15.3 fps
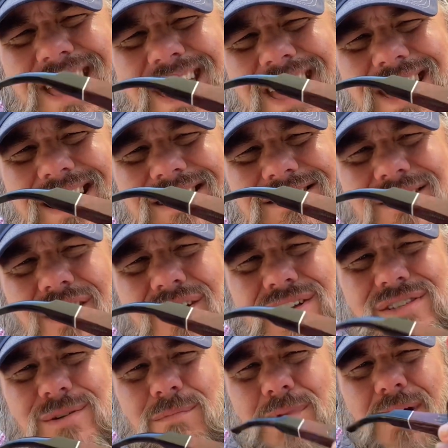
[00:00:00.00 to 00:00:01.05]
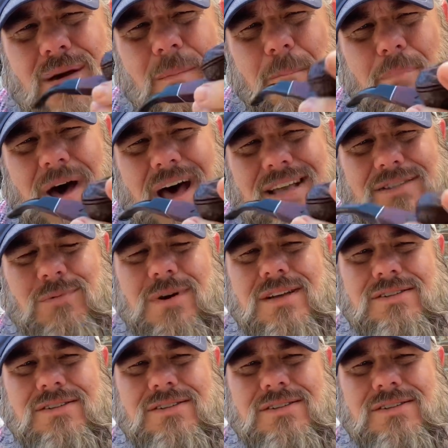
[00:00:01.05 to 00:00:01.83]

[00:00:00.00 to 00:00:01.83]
It is awesome. Boswell's